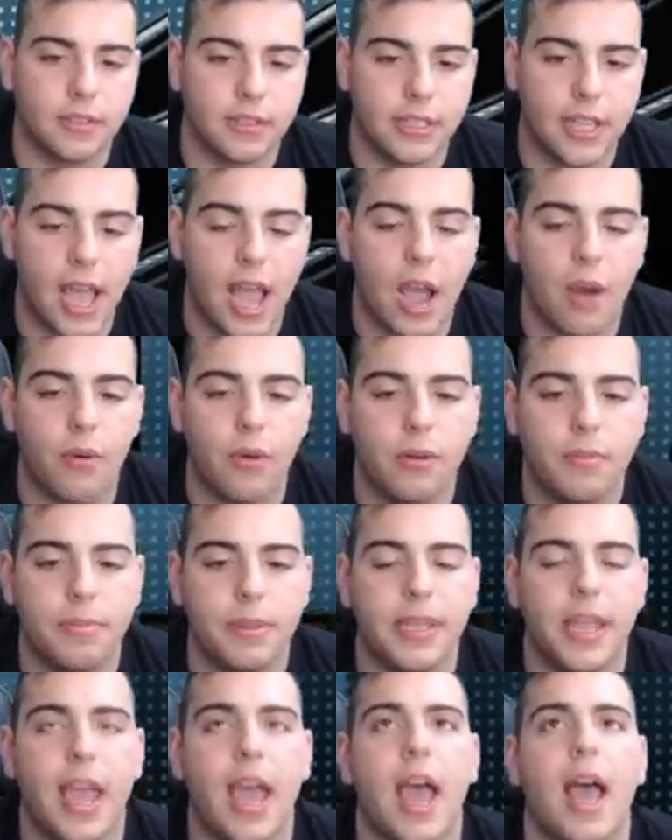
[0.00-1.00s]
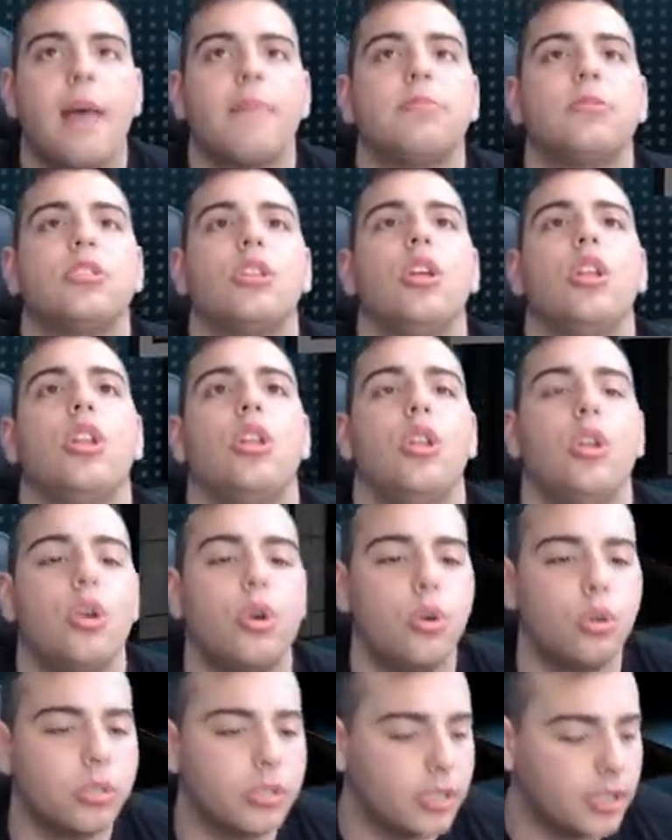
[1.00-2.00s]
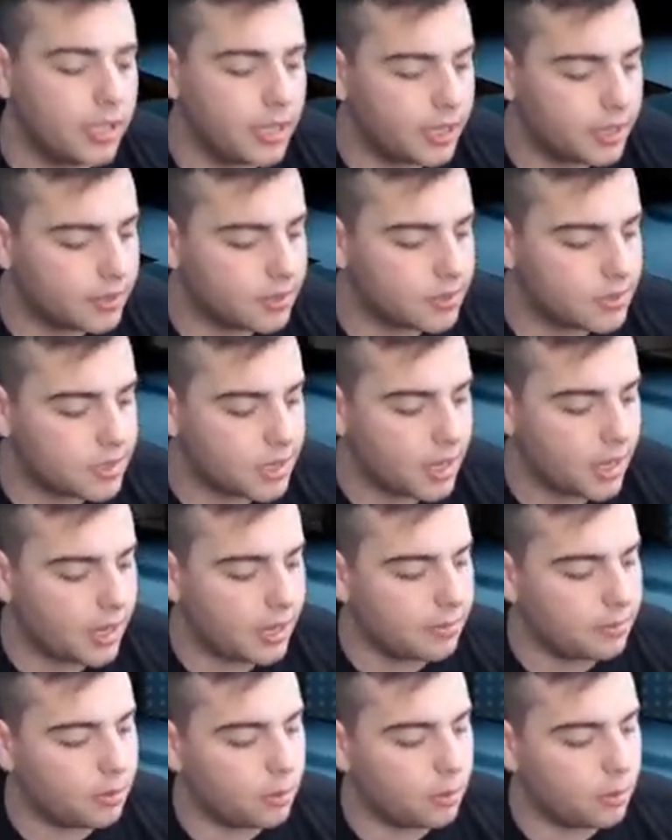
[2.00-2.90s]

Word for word: That would be absolutely insane,